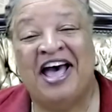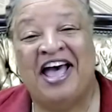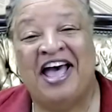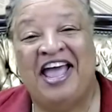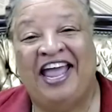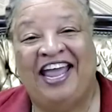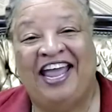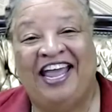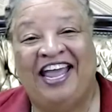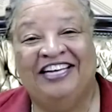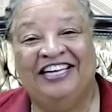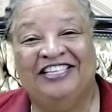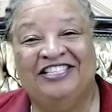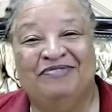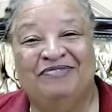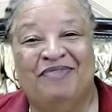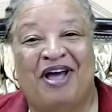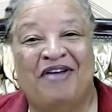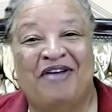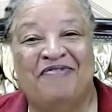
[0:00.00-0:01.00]
and to
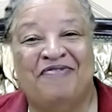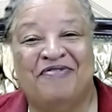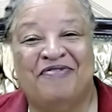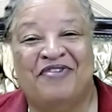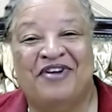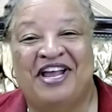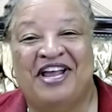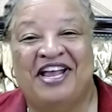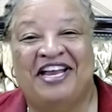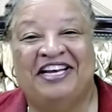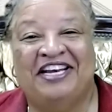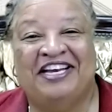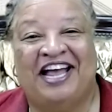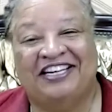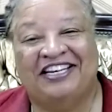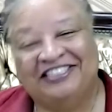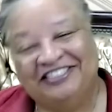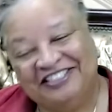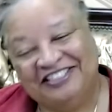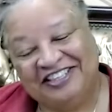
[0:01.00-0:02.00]
my friend,
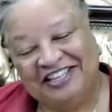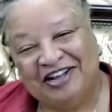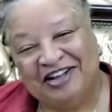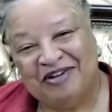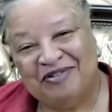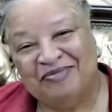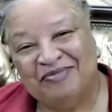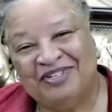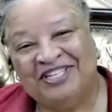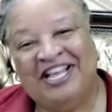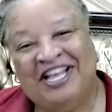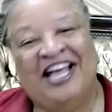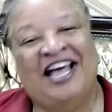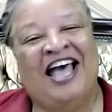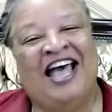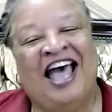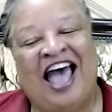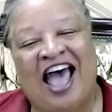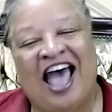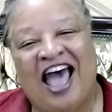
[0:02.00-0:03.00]
Dr. Thelma.
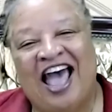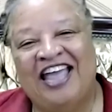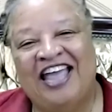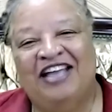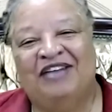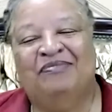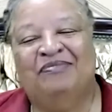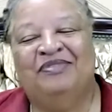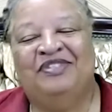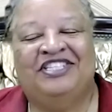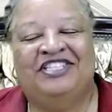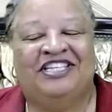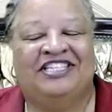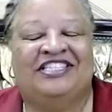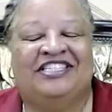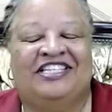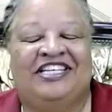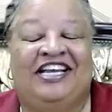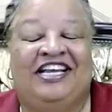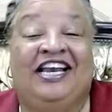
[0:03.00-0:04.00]
I am
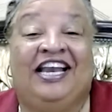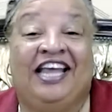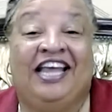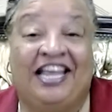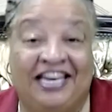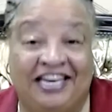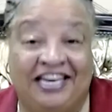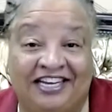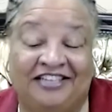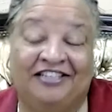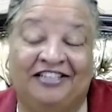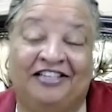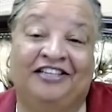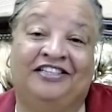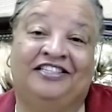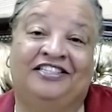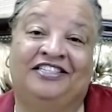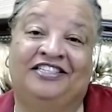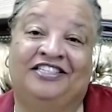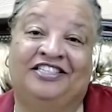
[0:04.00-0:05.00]
just elated
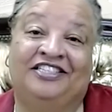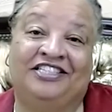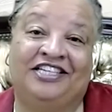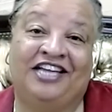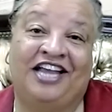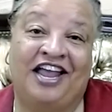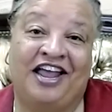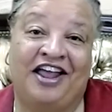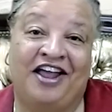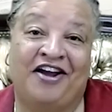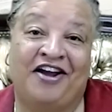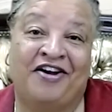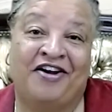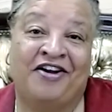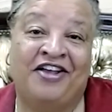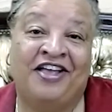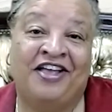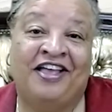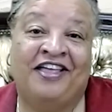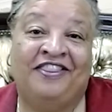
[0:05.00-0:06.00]
to
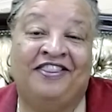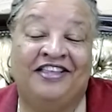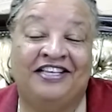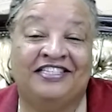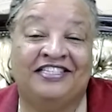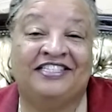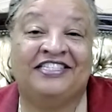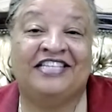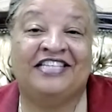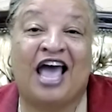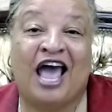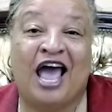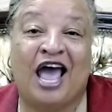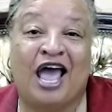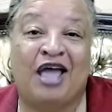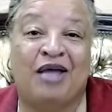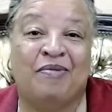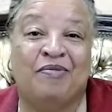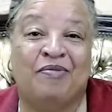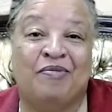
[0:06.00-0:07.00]
share this
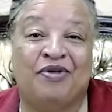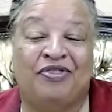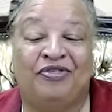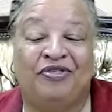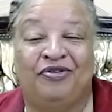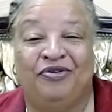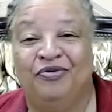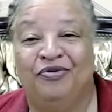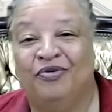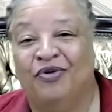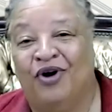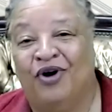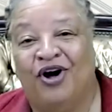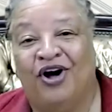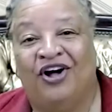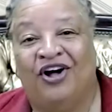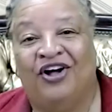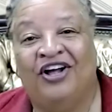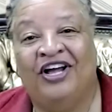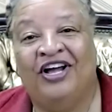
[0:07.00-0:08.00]
time with you
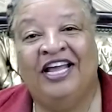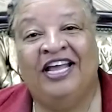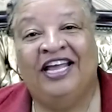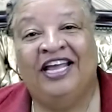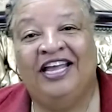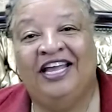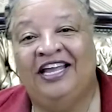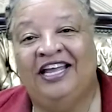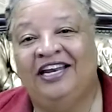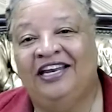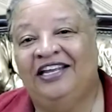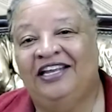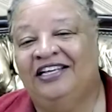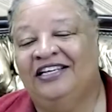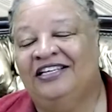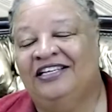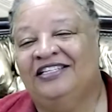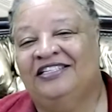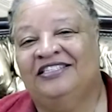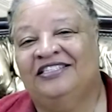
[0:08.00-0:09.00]
all. It
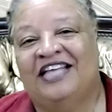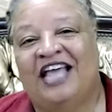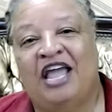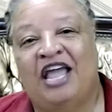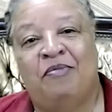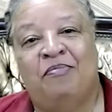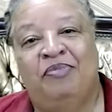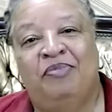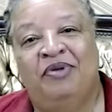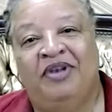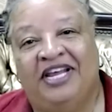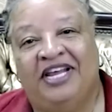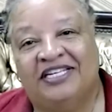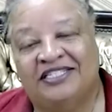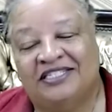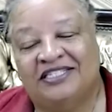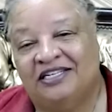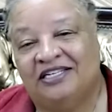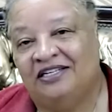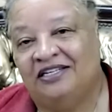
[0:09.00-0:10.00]
is a
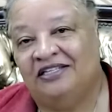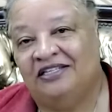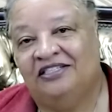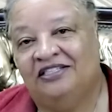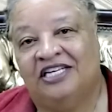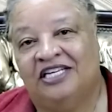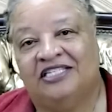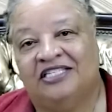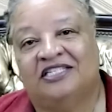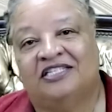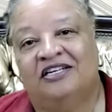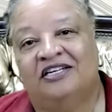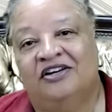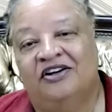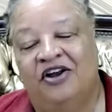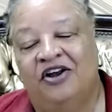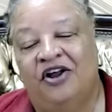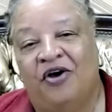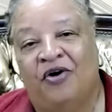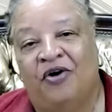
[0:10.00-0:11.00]
blessing just to
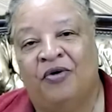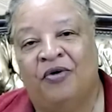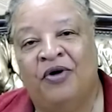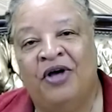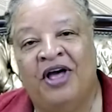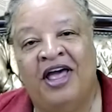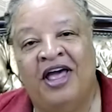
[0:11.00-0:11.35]
know